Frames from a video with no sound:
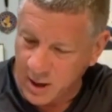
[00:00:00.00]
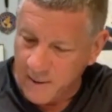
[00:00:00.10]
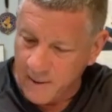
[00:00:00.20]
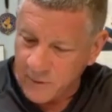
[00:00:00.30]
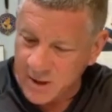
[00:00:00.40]

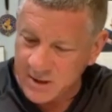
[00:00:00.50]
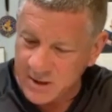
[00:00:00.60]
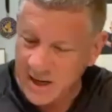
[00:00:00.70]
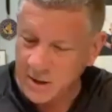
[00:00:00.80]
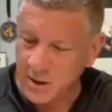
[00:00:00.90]
it's like,
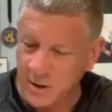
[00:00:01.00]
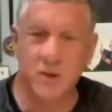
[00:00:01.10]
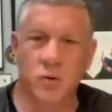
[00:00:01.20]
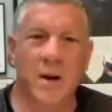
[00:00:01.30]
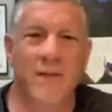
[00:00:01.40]
it's
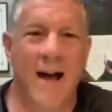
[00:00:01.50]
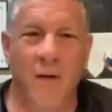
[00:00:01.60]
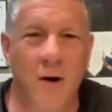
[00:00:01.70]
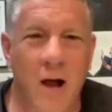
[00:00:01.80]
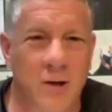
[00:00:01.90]

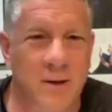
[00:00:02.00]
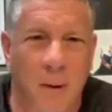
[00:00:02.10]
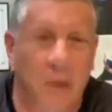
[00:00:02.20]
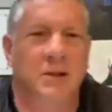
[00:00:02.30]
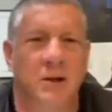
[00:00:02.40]
$2,500 a person
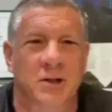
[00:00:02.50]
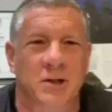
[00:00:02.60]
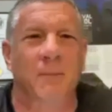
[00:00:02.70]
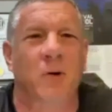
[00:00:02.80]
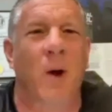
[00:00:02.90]
or something
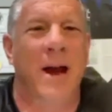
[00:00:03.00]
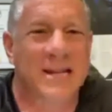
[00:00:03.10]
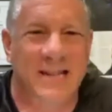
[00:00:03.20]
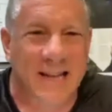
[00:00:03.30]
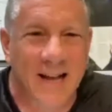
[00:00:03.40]
crazy.
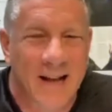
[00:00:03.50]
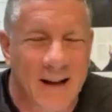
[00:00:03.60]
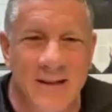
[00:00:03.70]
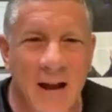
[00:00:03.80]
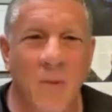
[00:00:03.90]
I was like,
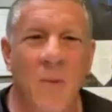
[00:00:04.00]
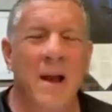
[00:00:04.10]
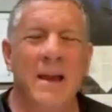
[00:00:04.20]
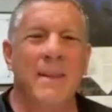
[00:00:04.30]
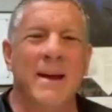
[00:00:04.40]
well, that
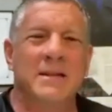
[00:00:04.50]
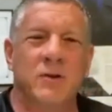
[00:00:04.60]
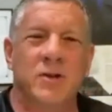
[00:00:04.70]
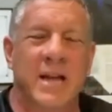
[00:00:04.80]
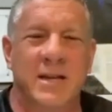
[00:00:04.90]
makes no
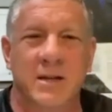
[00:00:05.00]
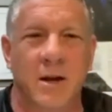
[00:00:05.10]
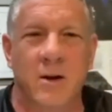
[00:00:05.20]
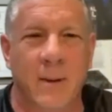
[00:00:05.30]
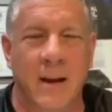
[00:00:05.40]
sense, dude. I
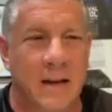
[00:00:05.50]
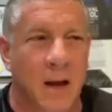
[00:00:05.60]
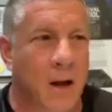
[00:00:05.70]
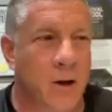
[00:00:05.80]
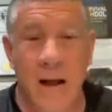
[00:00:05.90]
mean,
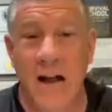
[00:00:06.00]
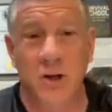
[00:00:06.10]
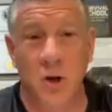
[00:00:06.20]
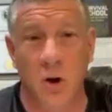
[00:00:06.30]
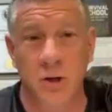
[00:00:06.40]
you're not
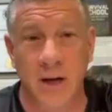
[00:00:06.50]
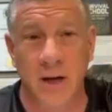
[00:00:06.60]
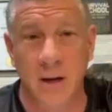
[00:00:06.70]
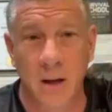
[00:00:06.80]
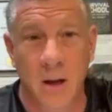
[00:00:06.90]
charging.
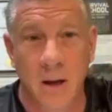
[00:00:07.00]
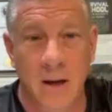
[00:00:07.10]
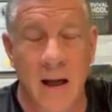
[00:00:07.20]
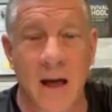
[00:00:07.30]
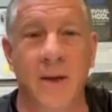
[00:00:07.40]
And
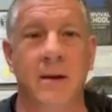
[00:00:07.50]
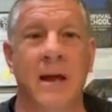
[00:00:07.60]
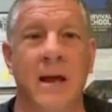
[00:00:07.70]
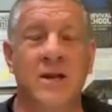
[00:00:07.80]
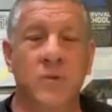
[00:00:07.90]
then
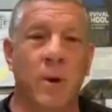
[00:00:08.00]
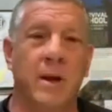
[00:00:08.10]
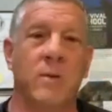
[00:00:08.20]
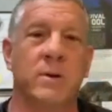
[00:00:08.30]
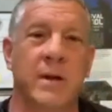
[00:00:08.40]
that's when he
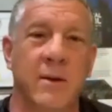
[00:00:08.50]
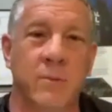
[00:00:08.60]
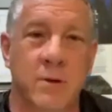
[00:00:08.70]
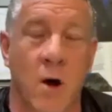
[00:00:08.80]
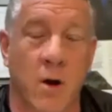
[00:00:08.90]
would
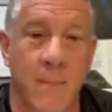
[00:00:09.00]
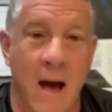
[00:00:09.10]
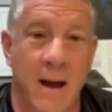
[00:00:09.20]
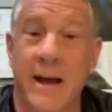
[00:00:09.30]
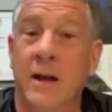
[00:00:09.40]
talk about
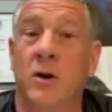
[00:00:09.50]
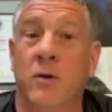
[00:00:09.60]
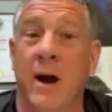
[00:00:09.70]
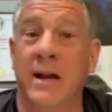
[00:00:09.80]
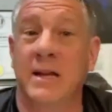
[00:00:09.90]

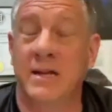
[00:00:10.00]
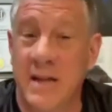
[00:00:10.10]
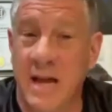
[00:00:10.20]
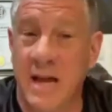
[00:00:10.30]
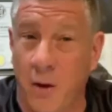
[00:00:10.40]
integrated
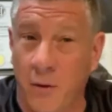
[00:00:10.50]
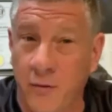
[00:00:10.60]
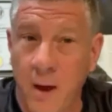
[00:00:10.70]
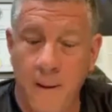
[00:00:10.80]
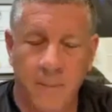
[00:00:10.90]
sales.
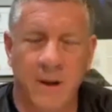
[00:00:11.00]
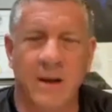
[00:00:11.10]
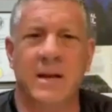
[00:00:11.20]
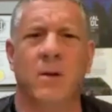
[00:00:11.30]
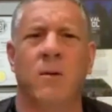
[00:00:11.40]
And I was like,
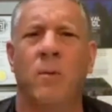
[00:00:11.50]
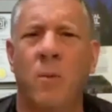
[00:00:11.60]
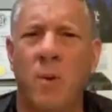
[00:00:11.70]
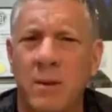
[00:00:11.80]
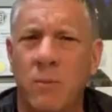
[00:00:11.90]

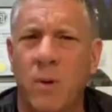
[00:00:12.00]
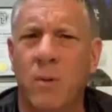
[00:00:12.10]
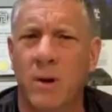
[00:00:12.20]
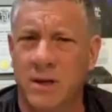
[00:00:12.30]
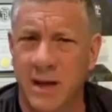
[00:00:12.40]
what
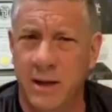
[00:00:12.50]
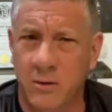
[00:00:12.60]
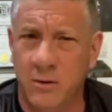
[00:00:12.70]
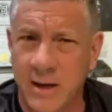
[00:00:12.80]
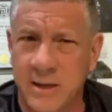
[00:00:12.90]
is
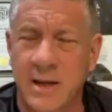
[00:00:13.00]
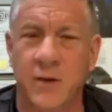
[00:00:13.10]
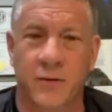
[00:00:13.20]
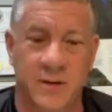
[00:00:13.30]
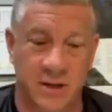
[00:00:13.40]
integrated sales?
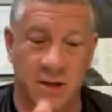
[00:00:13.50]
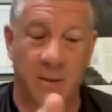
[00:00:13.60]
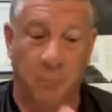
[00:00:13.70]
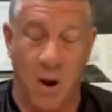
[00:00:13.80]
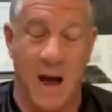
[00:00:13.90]
And this is the
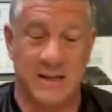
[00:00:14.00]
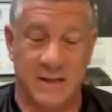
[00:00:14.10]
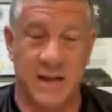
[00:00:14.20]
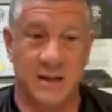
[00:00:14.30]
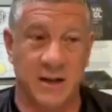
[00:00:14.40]

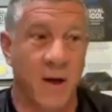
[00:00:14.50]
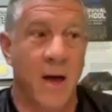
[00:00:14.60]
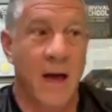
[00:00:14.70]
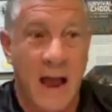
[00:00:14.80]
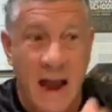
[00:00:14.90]
process of
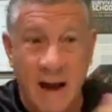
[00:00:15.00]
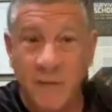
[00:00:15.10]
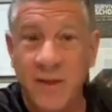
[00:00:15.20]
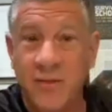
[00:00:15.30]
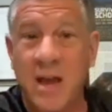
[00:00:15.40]

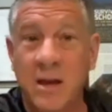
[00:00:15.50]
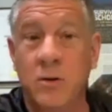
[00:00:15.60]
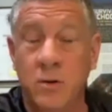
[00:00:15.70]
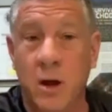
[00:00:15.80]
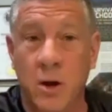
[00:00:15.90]
everything you
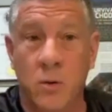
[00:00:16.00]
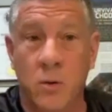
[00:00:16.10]
do,